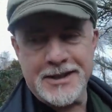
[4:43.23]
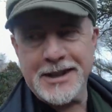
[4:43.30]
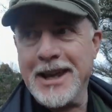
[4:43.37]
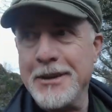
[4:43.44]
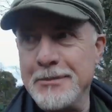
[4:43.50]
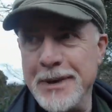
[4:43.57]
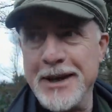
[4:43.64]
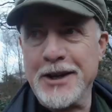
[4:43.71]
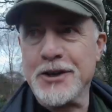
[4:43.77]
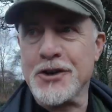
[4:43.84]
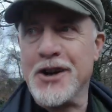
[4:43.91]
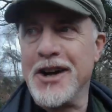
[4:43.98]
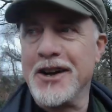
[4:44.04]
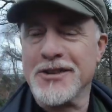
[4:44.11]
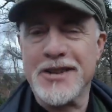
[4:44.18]
to give me a
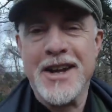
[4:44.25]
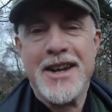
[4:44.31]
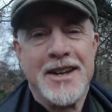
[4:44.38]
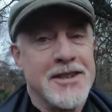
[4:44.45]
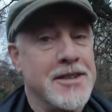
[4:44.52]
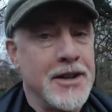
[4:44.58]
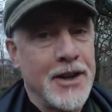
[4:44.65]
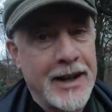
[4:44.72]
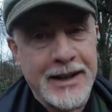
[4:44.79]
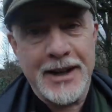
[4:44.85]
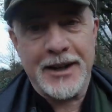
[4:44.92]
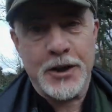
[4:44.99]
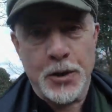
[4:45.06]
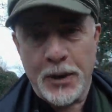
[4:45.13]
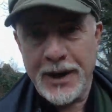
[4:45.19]
grant so I can
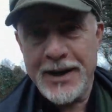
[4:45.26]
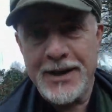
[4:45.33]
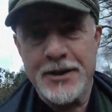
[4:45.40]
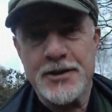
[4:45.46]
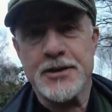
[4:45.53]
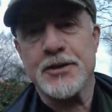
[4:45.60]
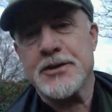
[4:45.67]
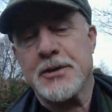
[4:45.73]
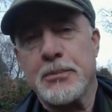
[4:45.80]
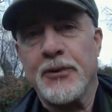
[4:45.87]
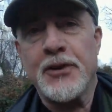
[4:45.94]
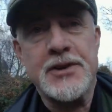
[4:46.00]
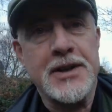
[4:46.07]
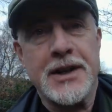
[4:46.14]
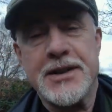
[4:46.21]
acquire those sorts of
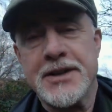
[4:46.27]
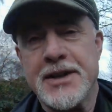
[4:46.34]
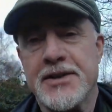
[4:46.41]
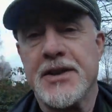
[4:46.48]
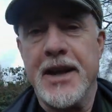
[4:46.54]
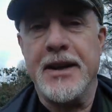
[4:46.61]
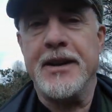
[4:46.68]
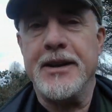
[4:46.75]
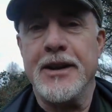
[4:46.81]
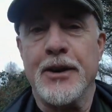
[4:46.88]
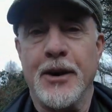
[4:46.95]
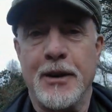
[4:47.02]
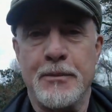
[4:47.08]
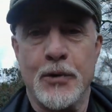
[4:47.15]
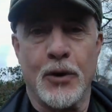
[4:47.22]
facilities, then, you
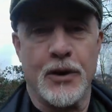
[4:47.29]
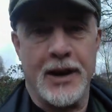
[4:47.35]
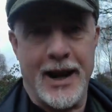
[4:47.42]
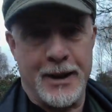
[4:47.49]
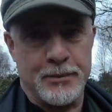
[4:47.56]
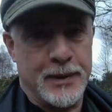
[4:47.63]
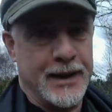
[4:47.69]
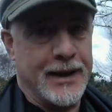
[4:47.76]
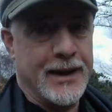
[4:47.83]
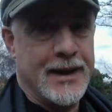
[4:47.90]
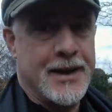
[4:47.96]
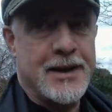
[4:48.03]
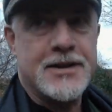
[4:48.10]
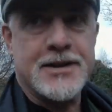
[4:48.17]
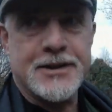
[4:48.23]
know, I'm more than happy
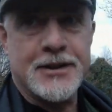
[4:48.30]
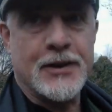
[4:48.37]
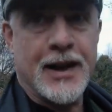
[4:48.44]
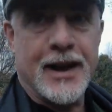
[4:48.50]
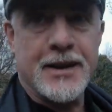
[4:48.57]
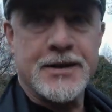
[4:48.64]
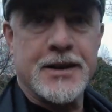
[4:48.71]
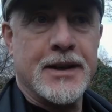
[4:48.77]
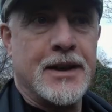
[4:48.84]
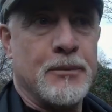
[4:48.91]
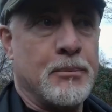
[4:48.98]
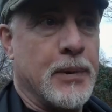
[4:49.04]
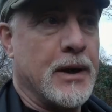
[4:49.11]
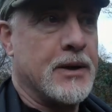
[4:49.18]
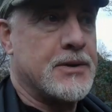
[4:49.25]
to do that
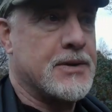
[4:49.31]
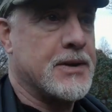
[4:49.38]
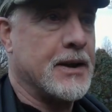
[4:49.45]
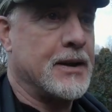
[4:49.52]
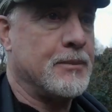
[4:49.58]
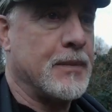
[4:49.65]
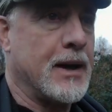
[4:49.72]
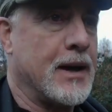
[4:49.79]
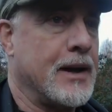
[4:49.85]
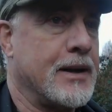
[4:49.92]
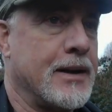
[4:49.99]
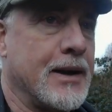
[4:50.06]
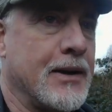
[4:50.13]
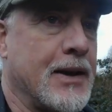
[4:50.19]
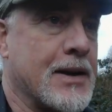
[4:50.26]
but um,
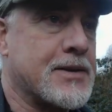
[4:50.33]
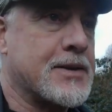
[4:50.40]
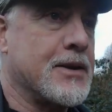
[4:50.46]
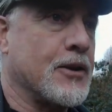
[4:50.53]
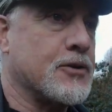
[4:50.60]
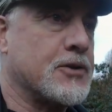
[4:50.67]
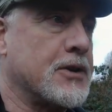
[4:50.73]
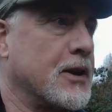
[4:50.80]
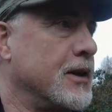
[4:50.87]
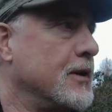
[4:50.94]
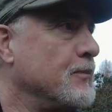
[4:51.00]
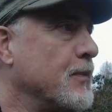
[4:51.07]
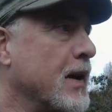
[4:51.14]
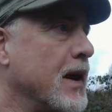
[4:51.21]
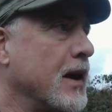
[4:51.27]
you know, that's not uh,
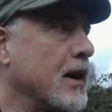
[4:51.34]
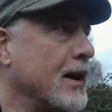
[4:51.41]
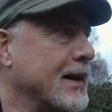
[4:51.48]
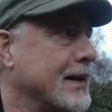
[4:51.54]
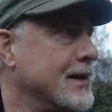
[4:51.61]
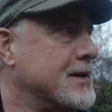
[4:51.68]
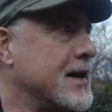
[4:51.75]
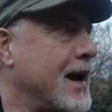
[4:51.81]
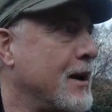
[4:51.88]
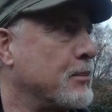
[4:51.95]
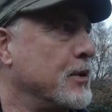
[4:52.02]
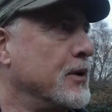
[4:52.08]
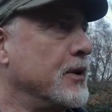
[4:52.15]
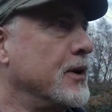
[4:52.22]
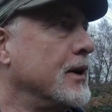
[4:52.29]
likely to
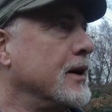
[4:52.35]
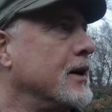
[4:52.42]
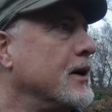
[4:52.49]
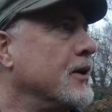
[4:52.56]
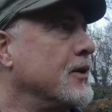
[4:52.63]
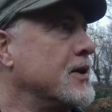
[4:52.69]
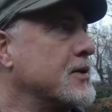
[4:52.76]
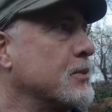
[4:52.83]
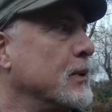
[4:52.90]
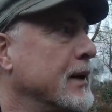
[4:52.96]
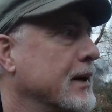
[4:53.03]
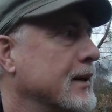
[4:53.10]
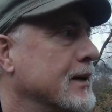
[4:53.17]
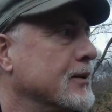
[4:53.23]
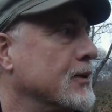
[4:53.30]
happen uh, this week,
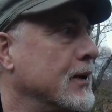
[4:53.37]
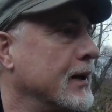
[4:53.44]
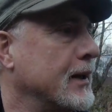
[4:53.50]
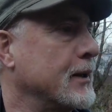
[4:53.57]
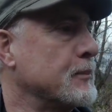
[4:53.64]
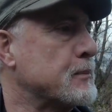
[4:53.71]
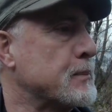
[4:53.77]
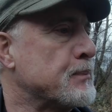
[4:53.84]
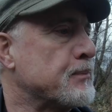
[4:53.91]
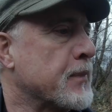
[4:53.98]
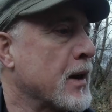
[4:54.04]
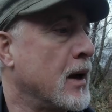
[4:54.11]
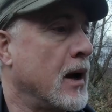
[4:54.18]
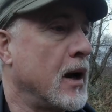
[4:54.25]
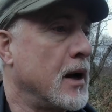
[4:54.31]
I don't think,
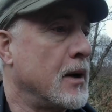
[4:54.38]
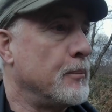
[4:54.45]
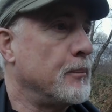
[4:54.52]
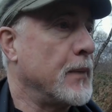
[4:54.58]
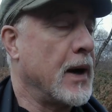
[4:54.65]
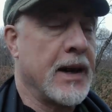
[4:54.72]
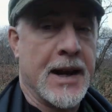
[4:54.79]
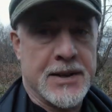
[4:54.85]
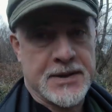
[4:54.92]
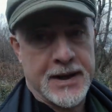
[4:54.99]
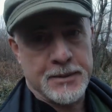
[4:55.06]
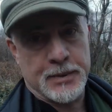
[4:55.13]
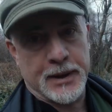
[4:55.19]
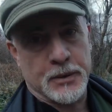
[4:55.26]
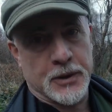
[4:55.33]
um, unless
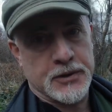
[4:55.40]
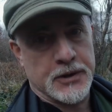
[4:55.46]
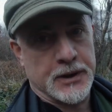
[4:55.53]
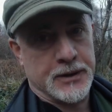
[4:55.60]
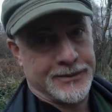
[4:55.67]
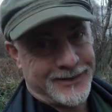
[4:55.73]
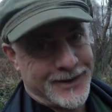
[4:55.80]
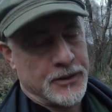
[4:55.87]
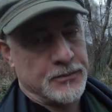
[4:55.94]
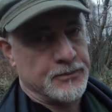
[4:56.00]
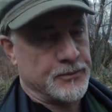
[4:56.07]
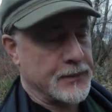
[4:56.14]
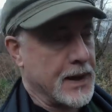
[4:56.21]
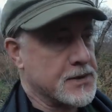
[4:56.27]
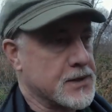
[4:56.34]
anybody watching you know
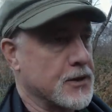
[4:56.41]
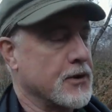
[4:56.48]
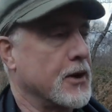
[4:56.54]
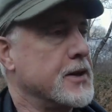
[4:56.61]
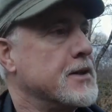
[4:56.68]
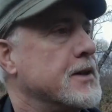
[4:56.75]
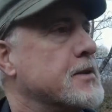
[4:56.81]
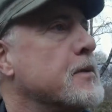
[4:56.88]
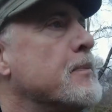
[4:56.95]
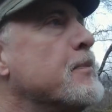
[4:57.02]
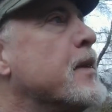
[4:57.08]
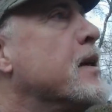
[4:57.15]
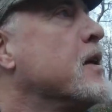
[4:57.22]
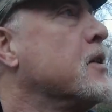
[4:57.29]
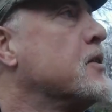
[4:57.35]
has other ideas.
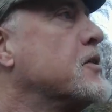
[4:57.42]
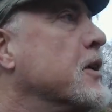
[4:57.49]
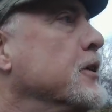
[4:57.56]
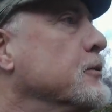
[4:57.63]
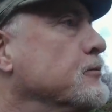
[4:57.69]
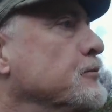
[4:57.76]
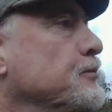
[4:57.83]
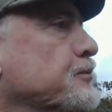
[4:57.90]
So,